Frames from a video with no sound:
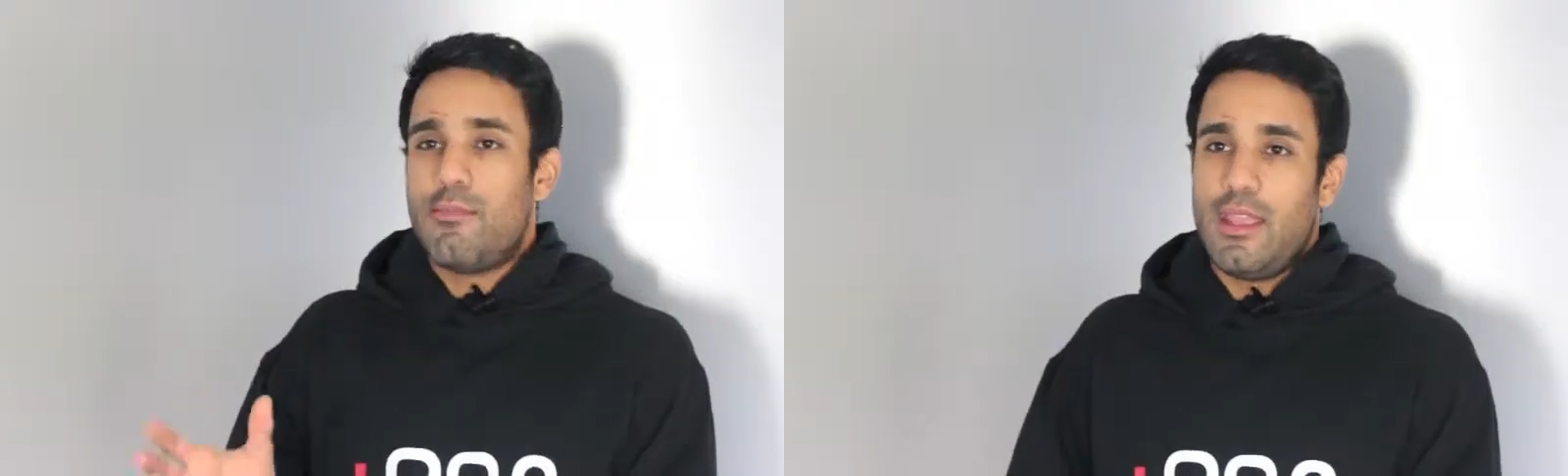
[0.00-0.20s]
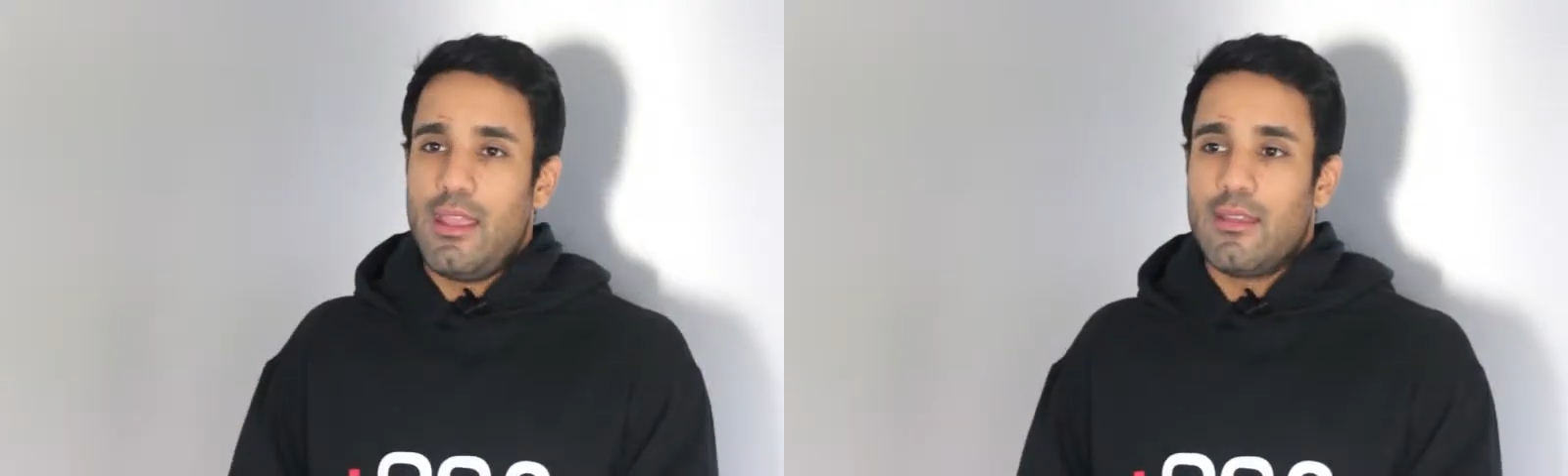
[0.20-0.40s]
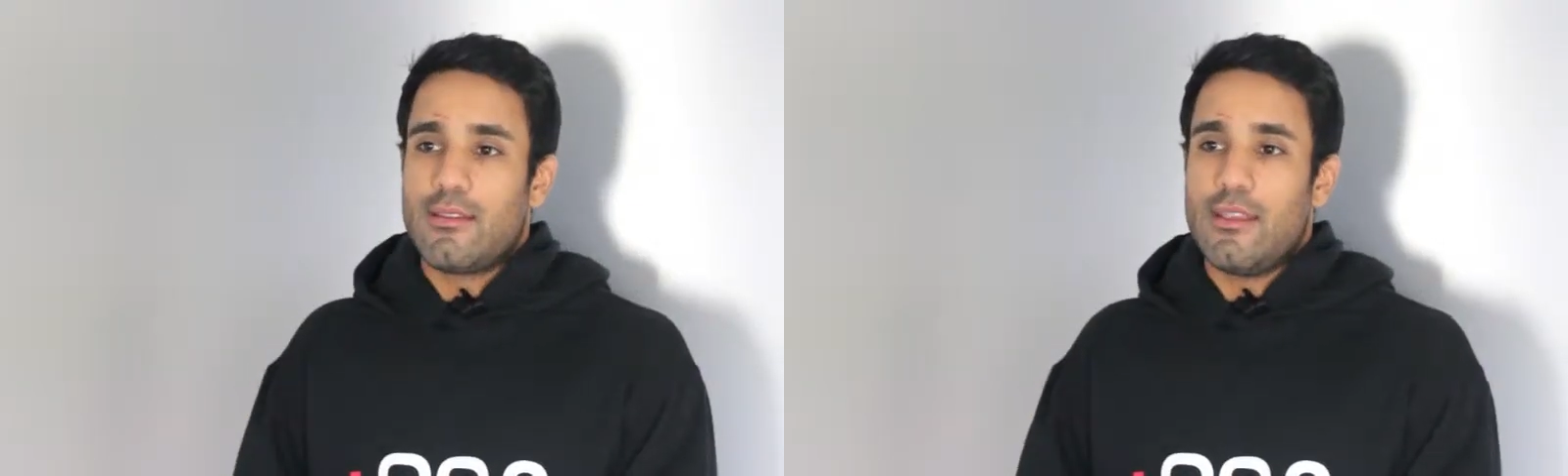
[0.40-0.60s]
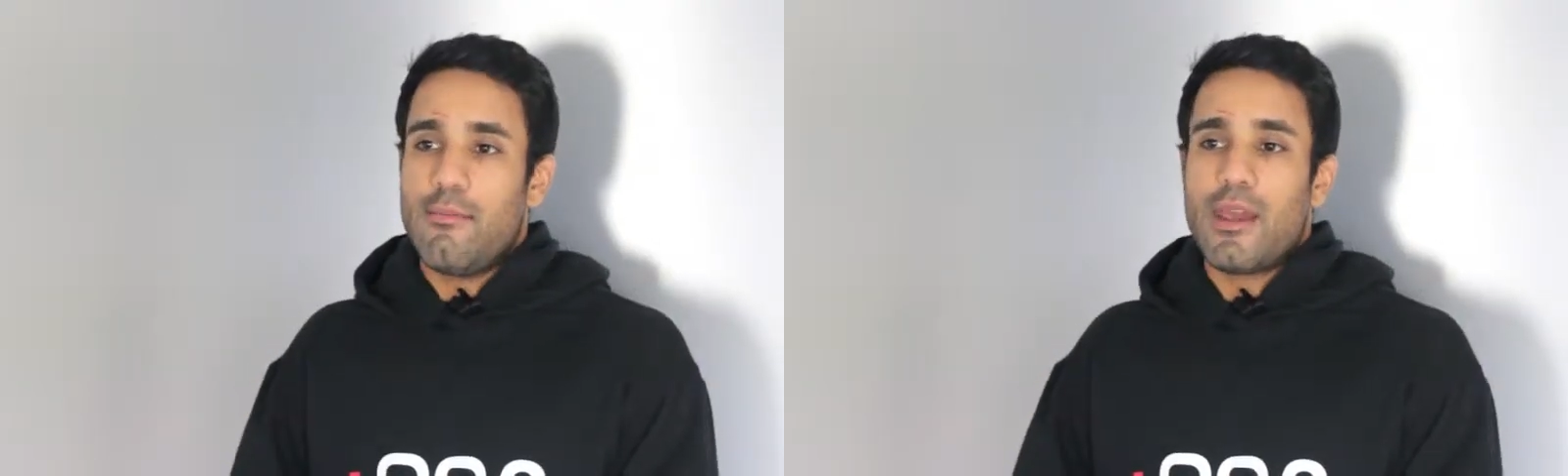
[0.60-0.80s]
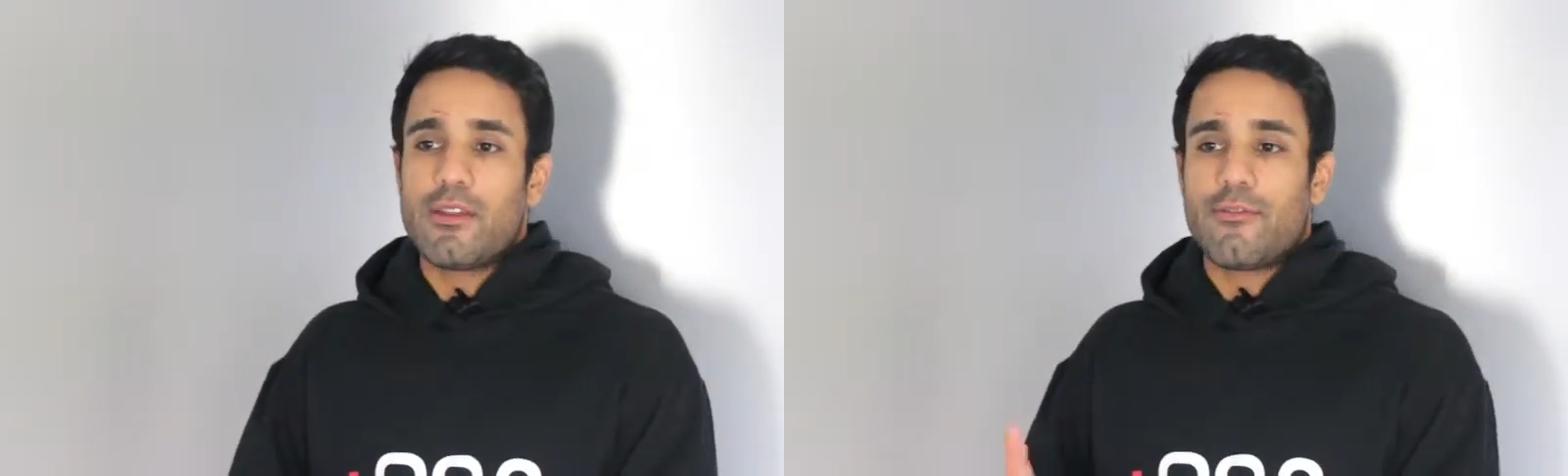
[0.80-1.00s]
being, the
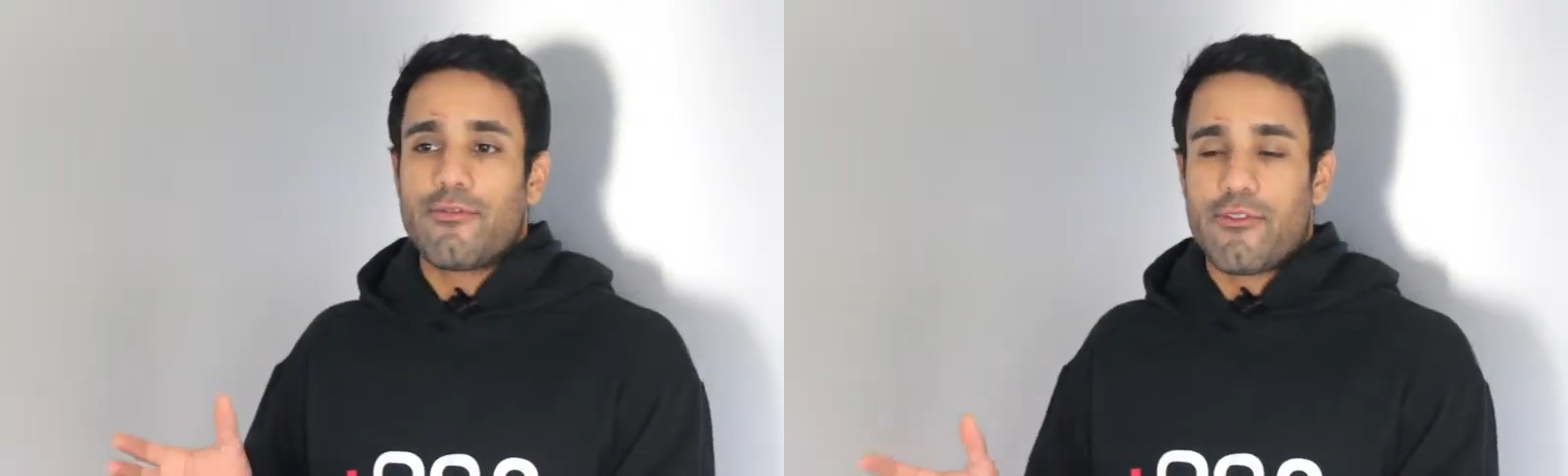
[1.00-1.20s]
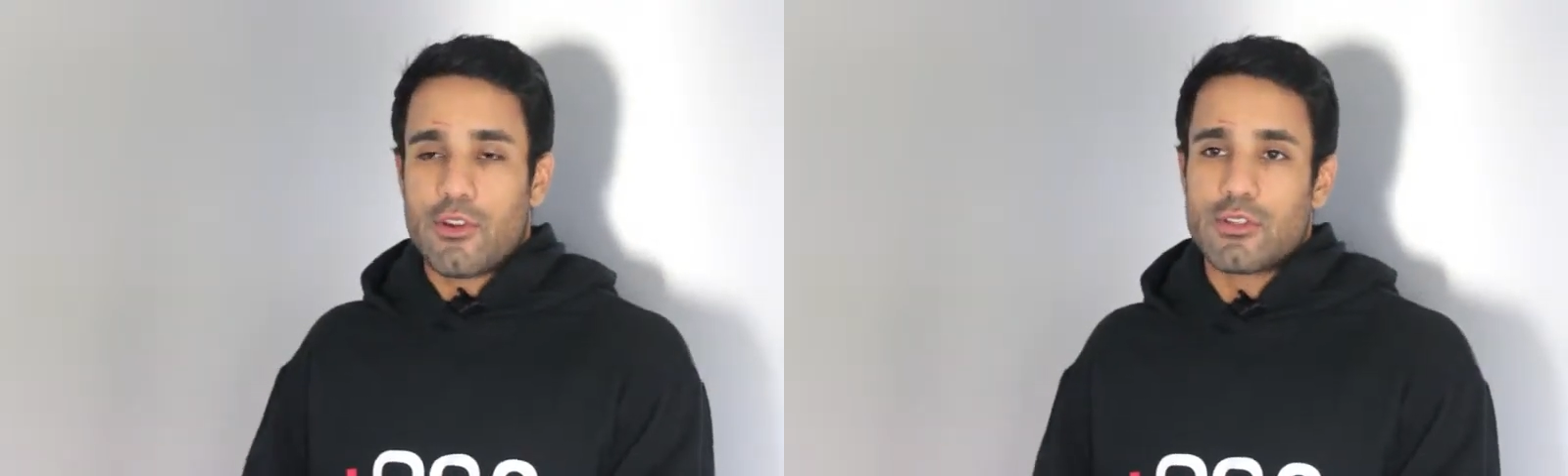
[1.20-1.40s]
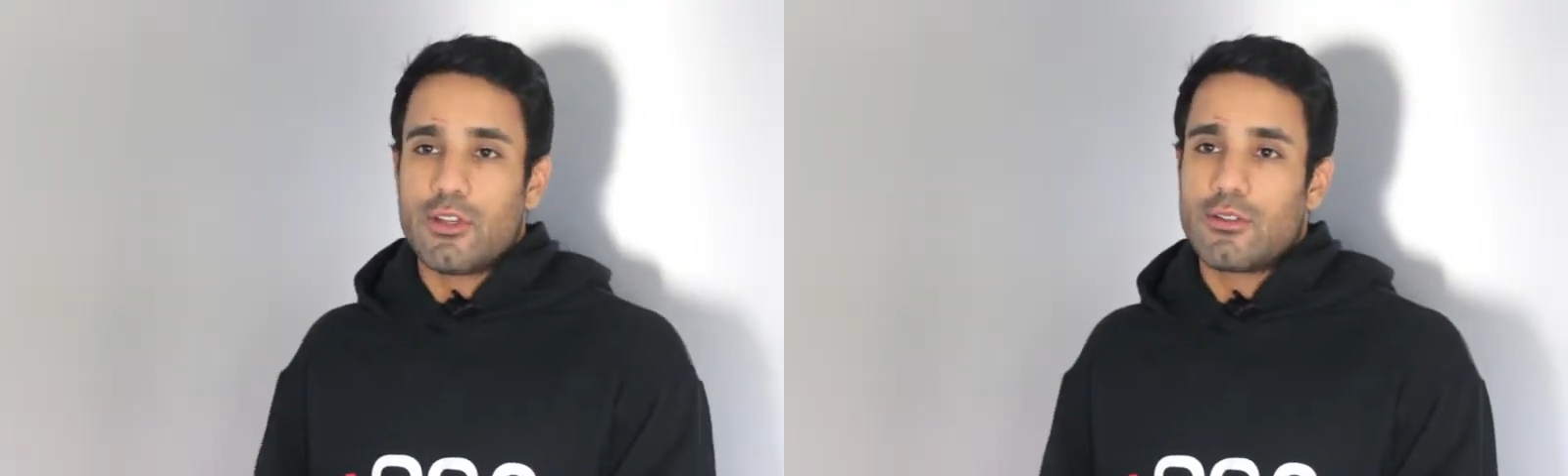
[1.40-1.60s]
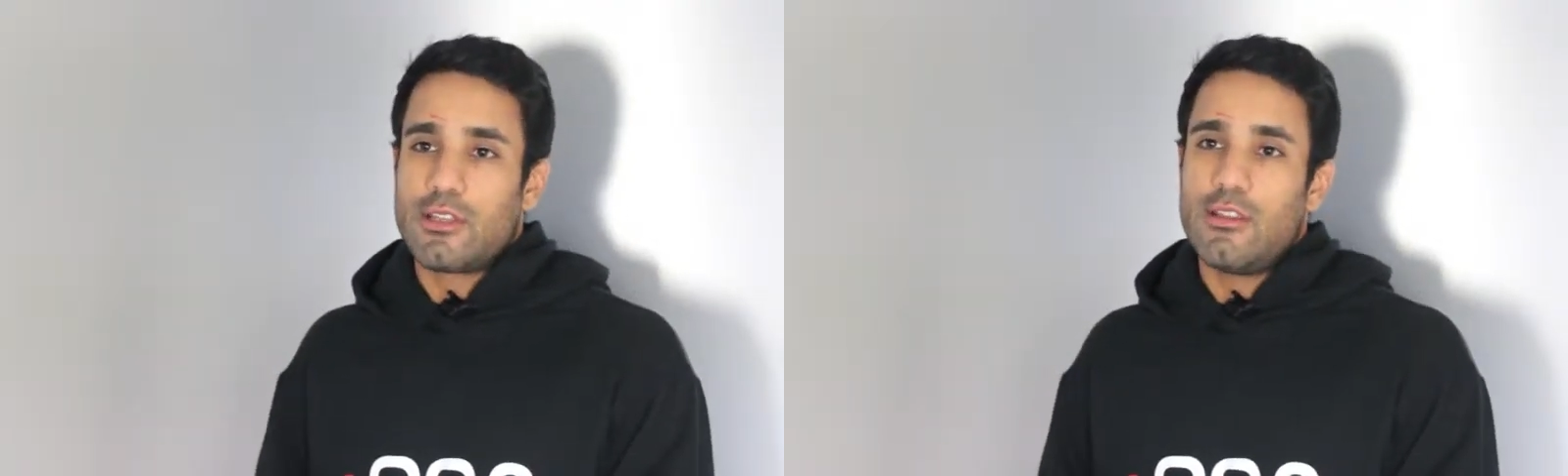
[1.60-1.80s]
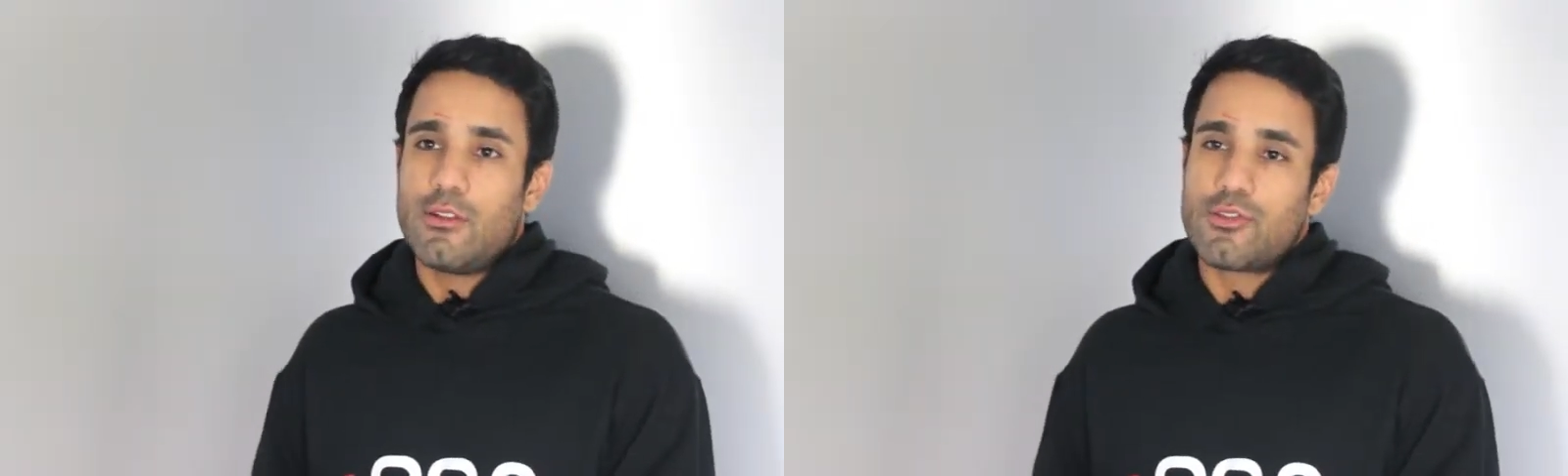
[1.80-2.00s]
amount of
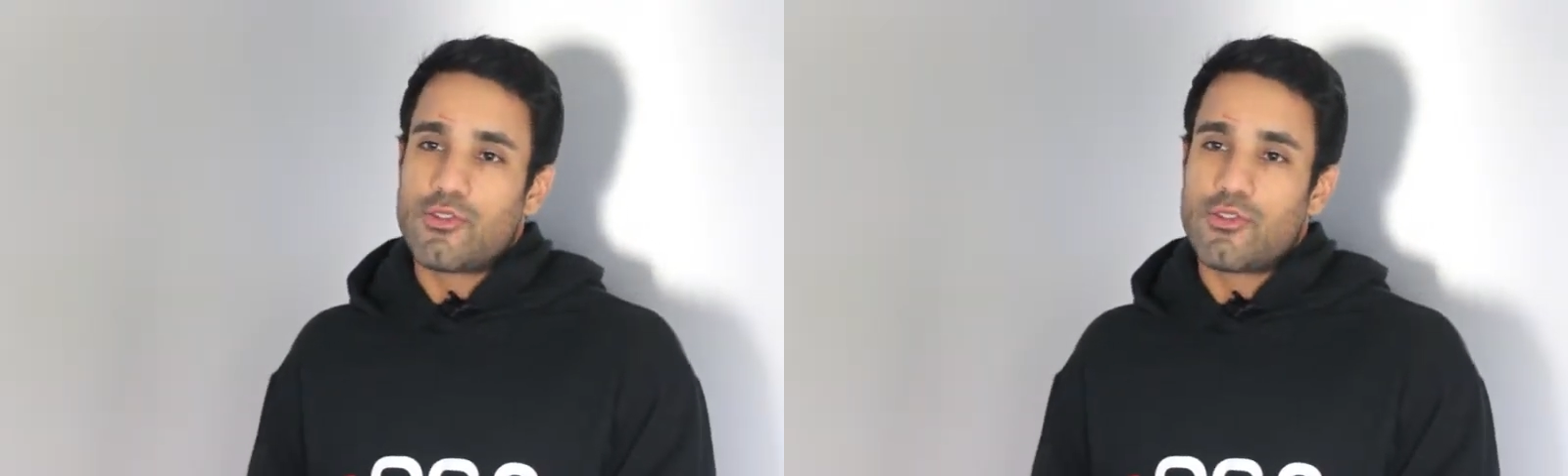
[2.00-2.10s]
fructose in those